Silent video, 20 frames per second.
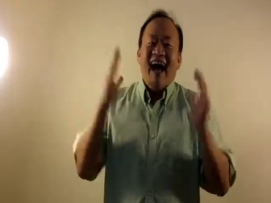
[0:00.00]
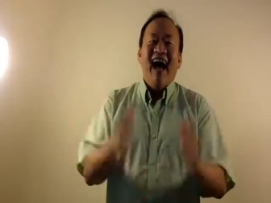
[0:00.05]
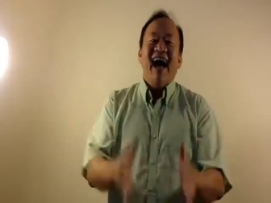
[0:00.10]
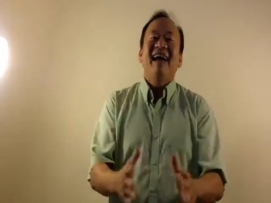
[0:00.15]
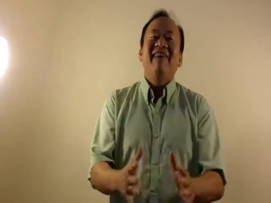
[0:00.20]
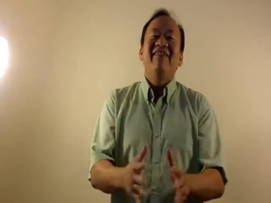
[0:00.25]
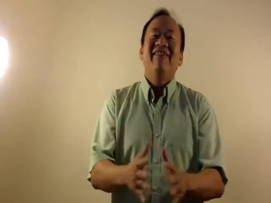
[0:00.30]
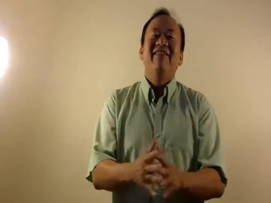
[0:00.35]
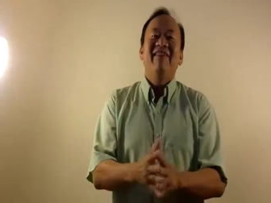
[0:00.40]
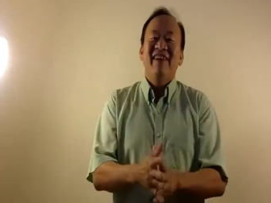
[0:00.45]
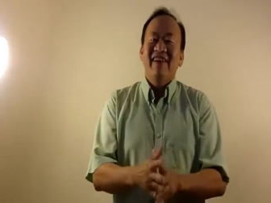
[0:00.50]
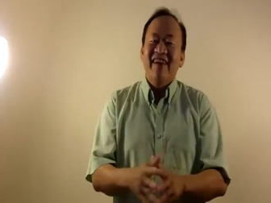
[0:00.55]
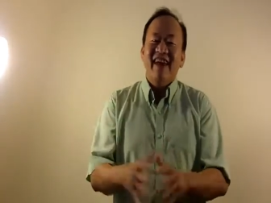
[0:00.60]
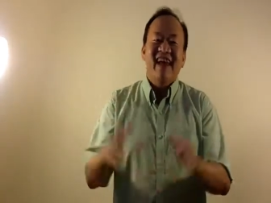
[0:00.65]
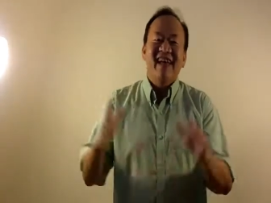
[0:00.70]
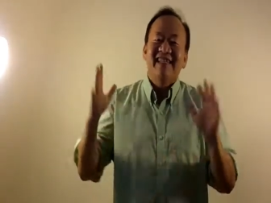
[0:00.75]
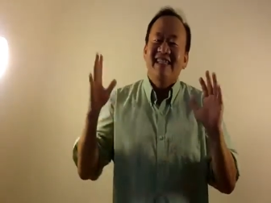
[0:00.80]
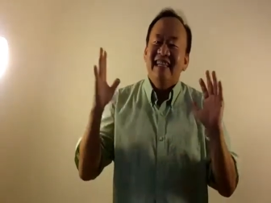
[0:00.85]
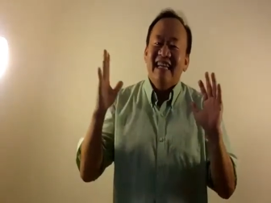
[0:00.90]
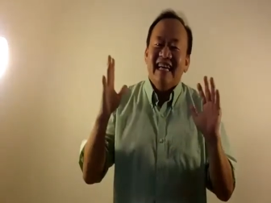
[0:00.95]
I
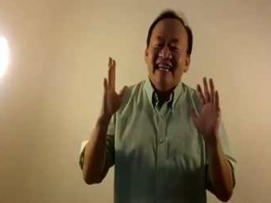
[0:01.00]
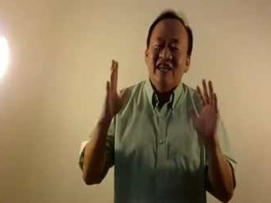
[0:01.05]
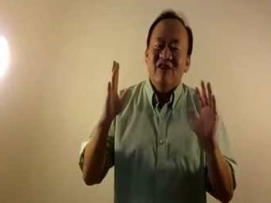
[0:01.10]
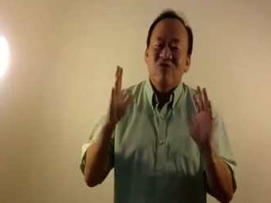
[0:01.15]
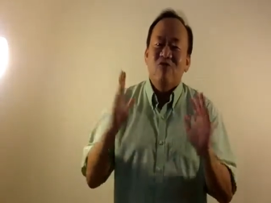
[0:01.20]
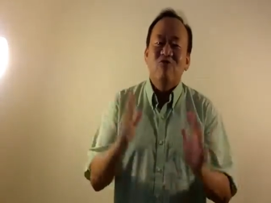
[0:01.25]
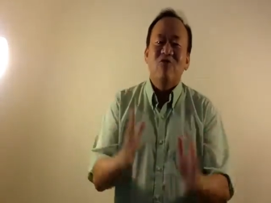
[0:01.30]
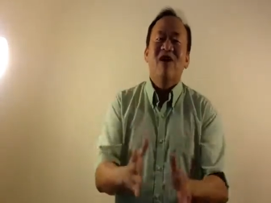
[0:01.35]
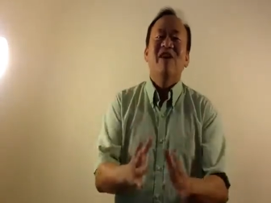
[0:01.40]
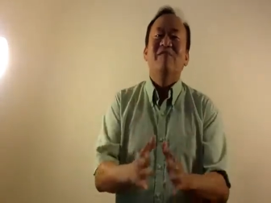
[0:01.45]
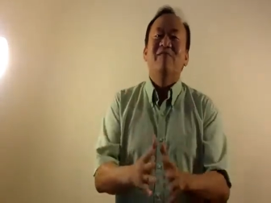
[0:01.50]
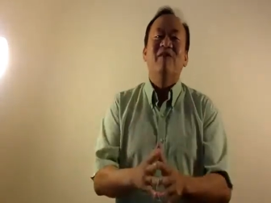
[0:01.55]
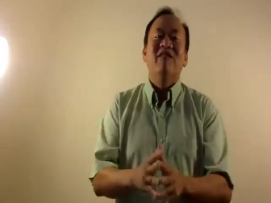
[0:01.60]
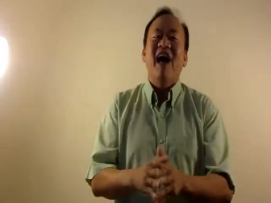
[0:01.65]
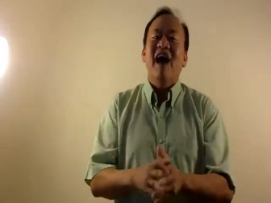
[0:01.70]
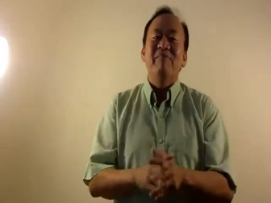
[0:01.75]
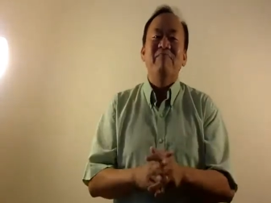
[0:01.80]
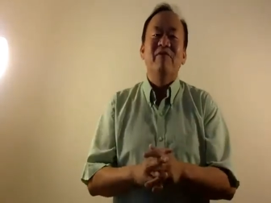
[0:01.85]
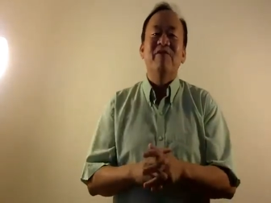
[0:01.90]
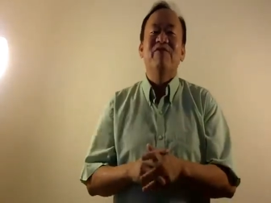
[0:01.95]
think it's an
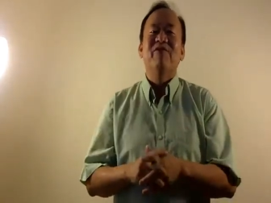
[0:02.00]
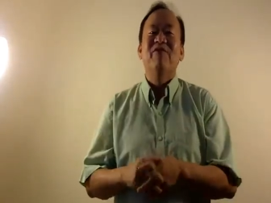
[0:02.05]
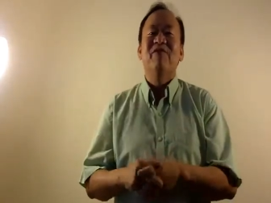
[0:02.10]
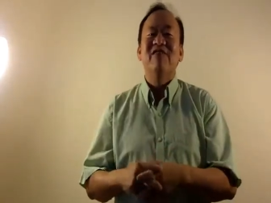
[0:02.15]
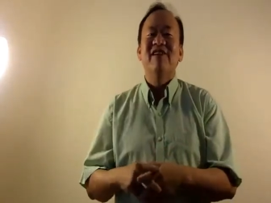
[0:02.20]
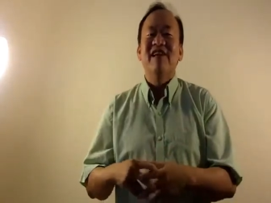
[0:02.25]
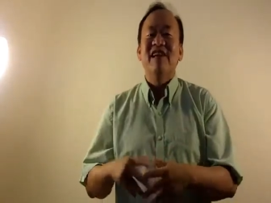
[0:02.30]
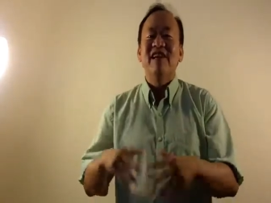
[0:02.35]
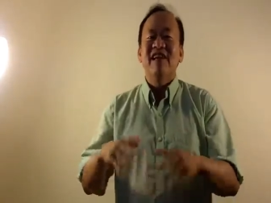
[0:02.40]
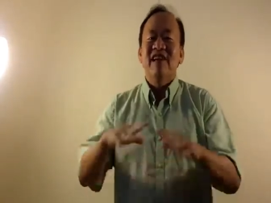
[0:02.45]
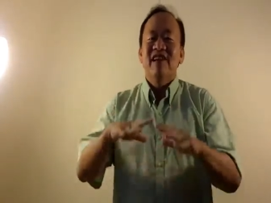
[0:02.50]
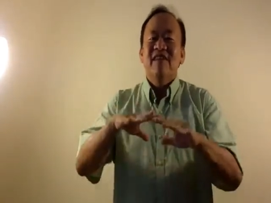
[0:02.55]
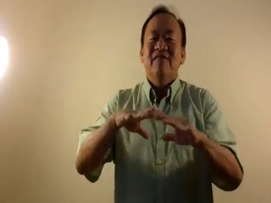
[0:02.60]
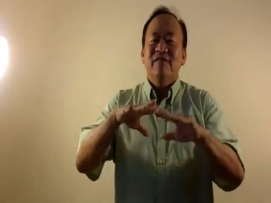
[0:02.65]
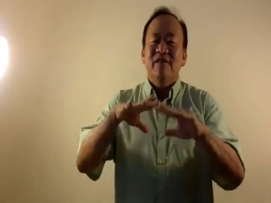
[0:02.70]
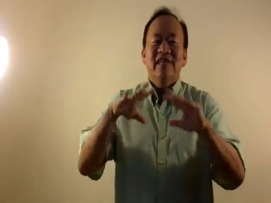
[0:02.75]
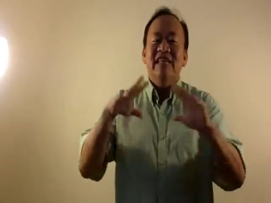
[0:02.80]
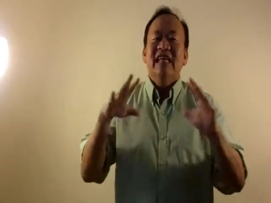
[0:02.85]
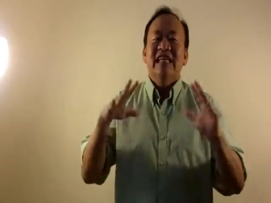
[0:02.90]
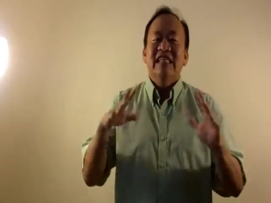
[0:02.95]
incredible opportunity
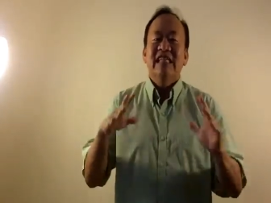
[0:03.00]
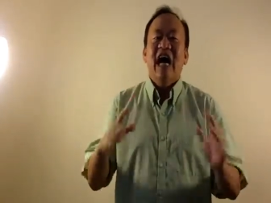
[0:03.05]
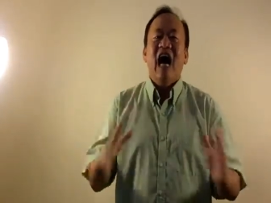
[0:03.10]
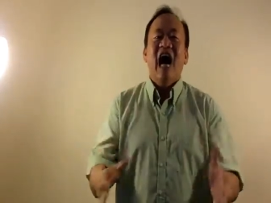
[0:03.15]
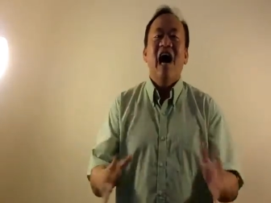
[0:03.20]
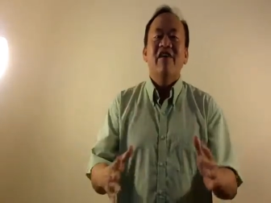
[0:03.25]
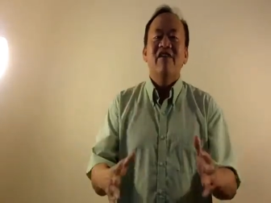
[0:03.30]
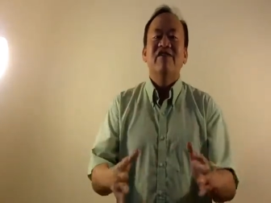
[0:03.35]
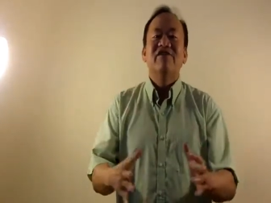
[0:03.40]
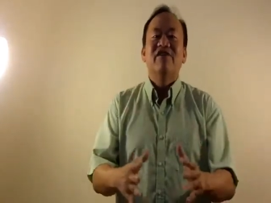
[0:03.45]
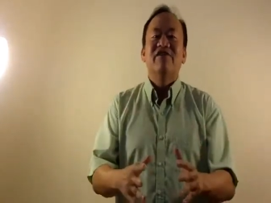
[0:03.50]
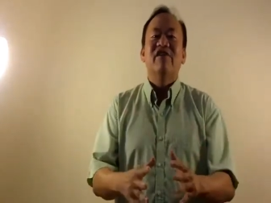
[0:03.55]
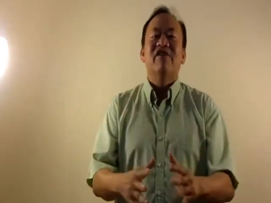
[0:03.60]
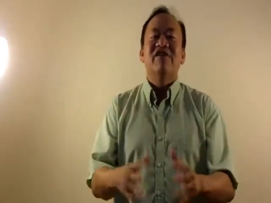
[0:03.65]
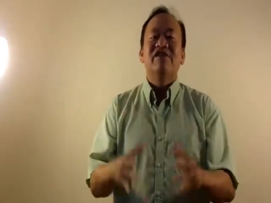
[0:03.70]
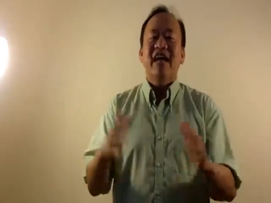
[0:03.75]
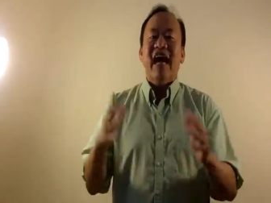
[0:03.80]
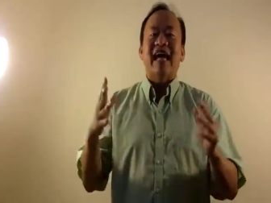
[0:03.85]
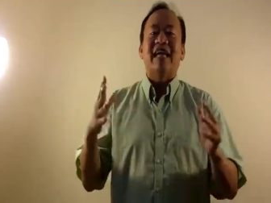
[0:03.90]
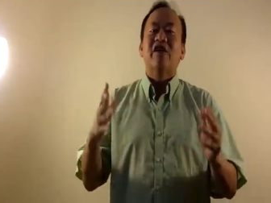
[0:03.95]
for the entire
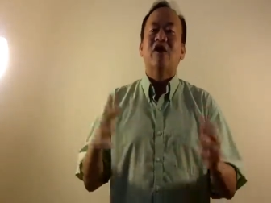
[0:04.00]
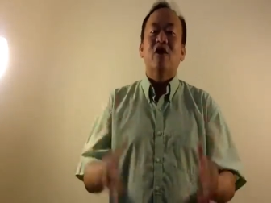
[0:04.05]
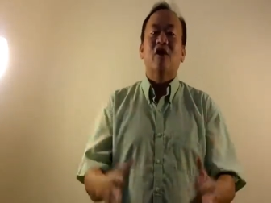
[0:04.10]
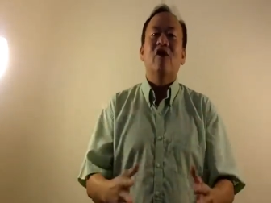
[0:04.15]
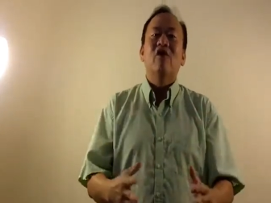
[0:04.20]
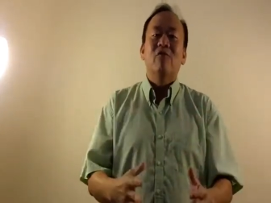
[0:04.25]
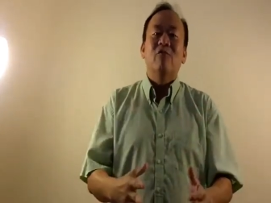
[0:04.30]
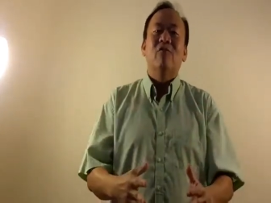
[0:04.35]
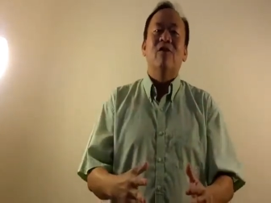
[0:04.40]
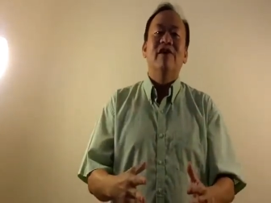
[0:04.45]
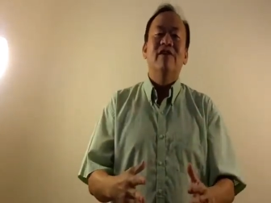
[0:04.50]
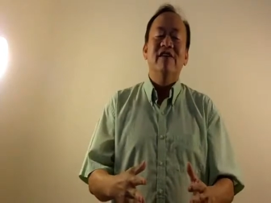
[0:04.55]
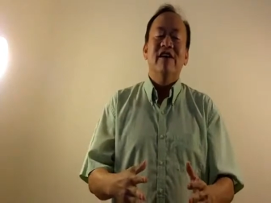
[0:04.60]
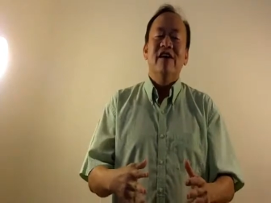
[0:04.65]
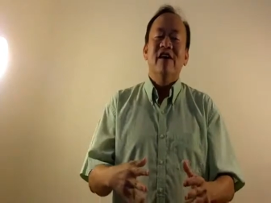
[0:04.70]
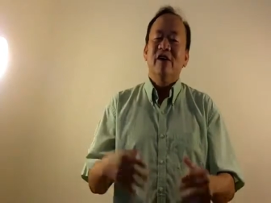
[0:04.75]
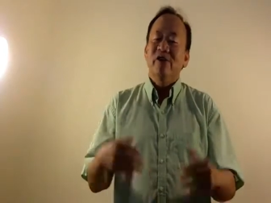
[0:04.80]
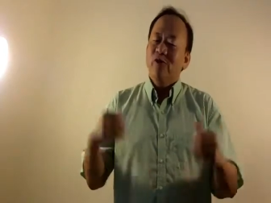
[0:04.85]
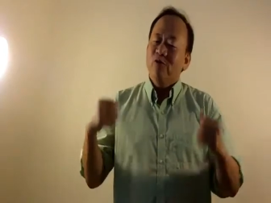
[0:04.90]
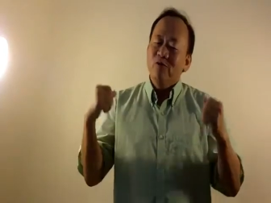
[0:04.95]
church at Kirkwood
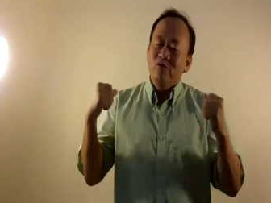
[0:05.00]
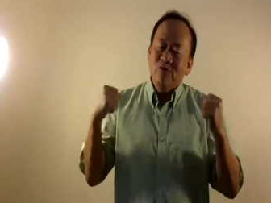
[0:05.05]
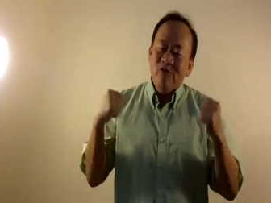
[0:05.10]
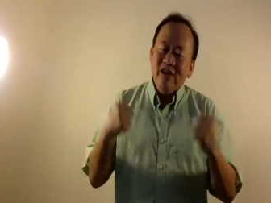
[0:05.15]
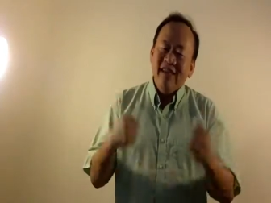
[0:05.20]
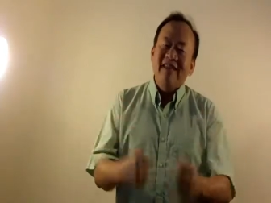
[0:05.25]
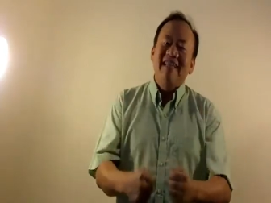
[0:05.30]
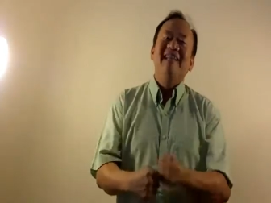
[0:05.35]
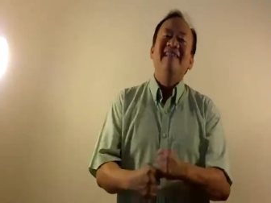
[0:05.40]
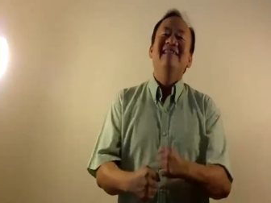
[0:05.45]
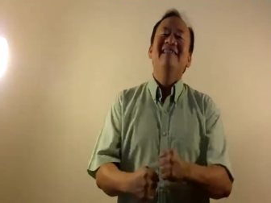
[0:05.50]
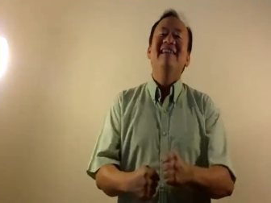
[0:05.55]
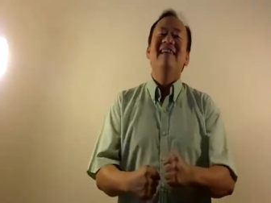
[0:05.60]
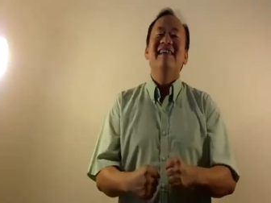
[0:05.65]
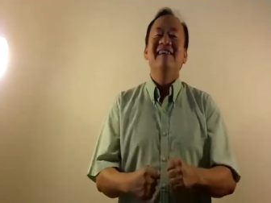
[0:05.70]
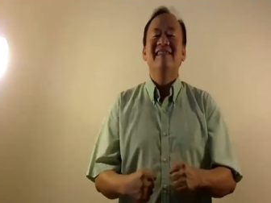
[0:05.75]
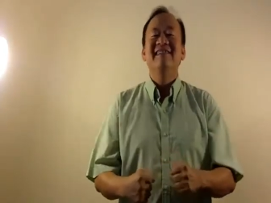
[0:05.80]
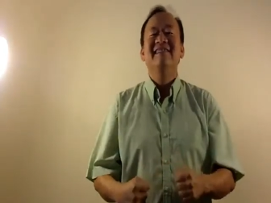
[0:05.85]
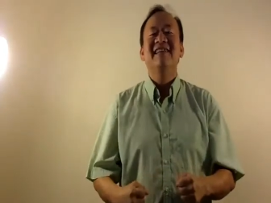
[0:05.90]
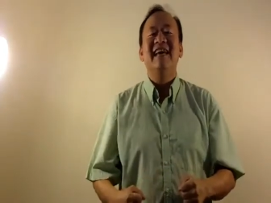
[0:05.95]
to really
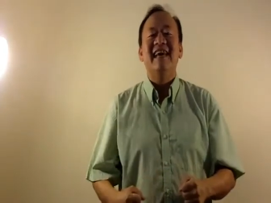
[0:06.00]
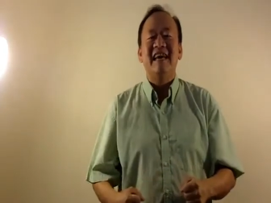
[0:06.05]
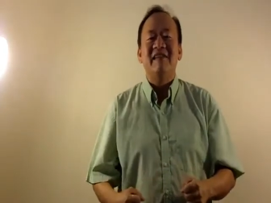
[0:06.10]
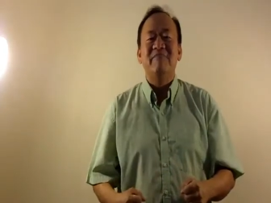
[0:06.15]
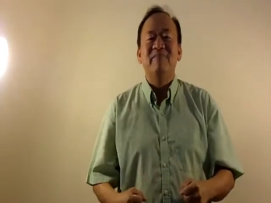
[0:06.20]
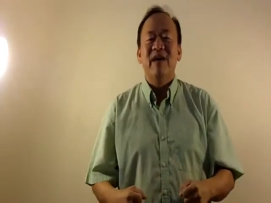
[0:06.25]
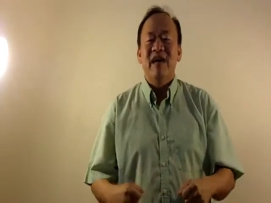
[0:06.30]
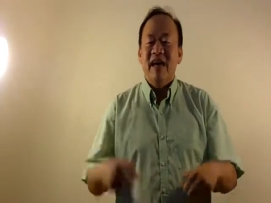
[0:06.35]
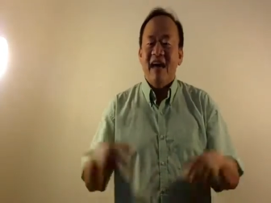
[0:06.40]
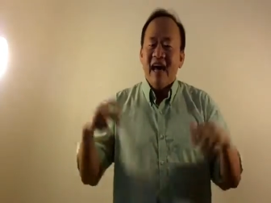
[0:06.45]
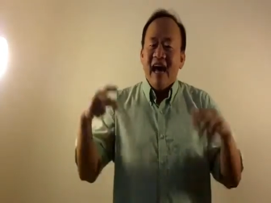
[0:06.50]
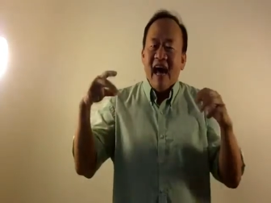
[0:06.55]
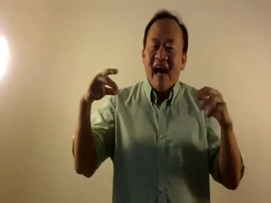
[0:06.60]
dig deep